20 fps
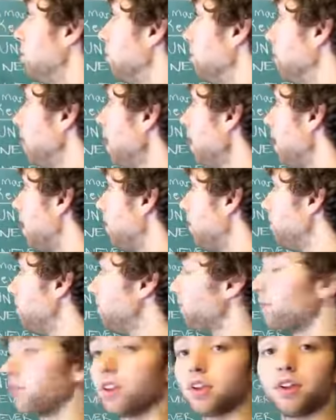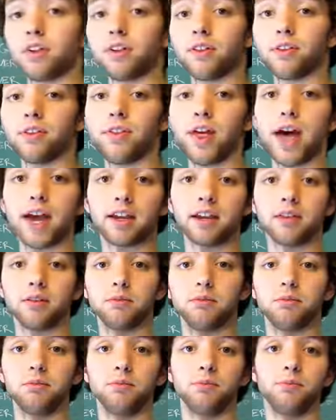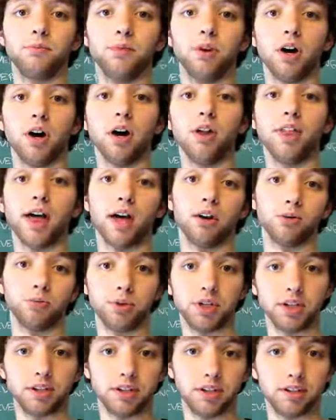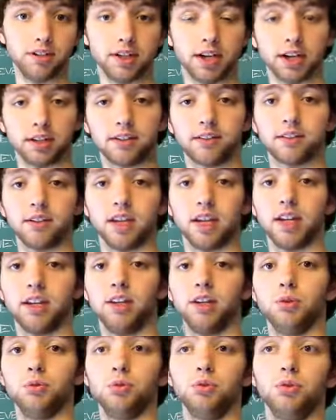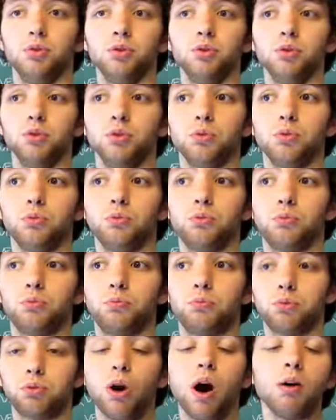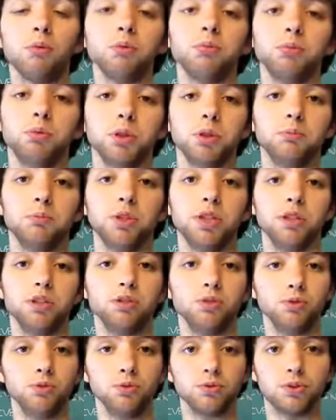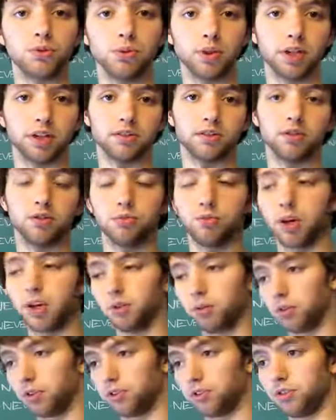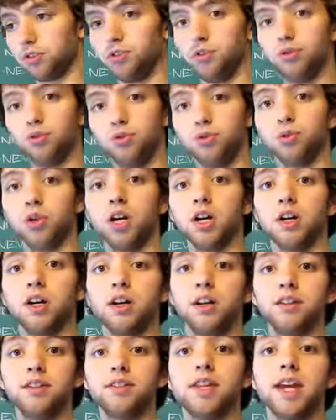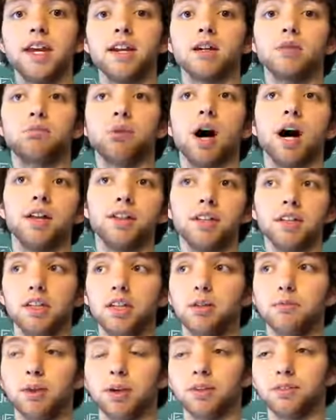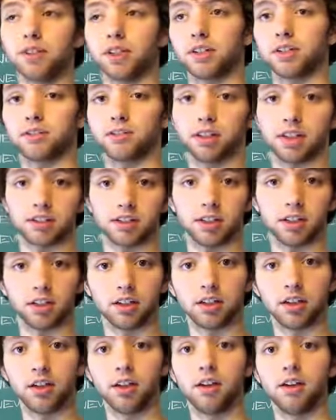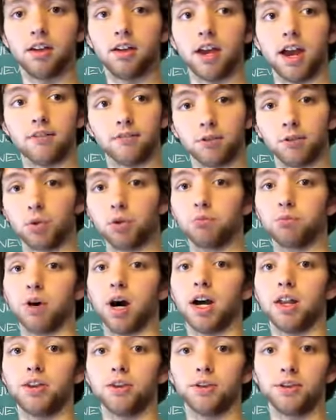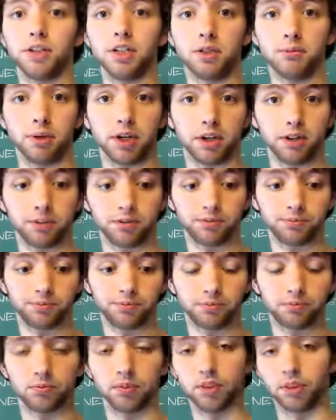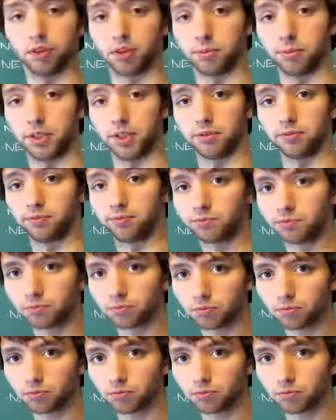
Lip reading: Well, now that'll be an index, and it will probably be used because you might want to do data by the emails, like selecting everyone by their email. You know what I mean?